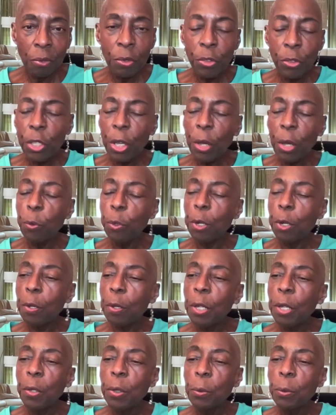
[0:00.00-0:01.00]
So
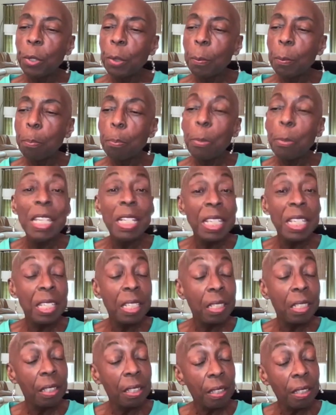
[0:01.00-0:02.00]
we're
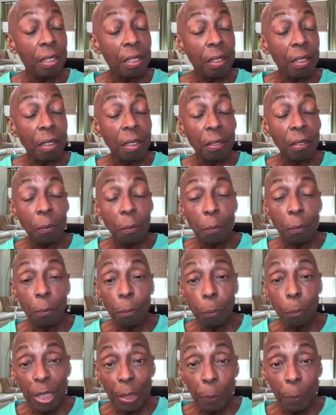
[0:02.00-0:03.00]
meeting
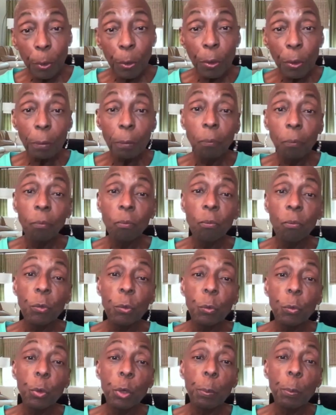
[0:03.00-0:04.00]
people,
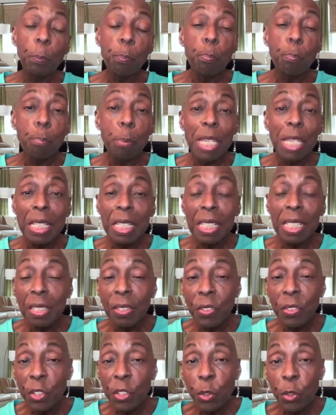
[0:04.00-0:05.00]
we're meeting
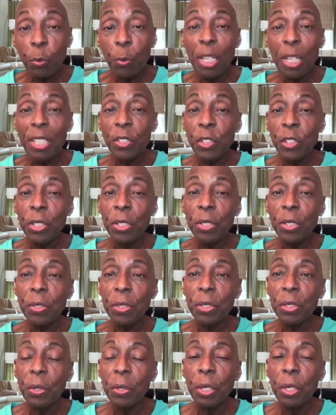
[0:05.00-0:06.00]

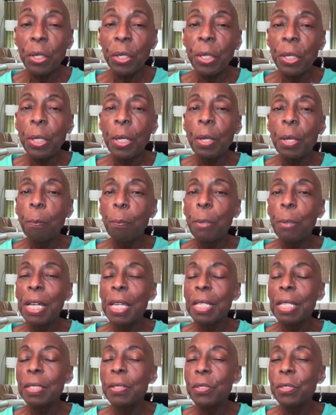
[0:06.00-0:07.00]
situations,
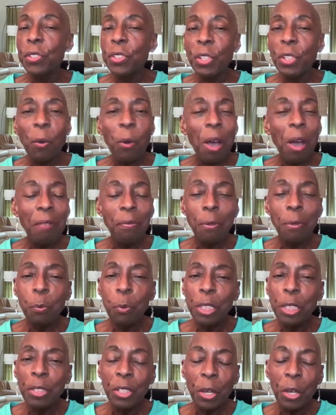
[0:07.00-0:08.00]
but so often
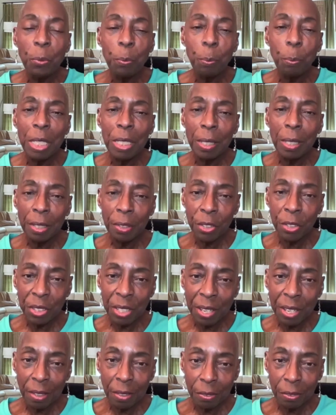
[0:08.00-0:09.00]
we don't meet
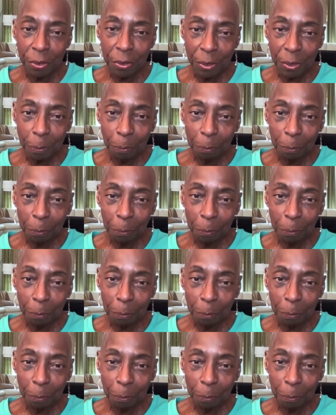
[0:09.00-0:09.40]
ourselves.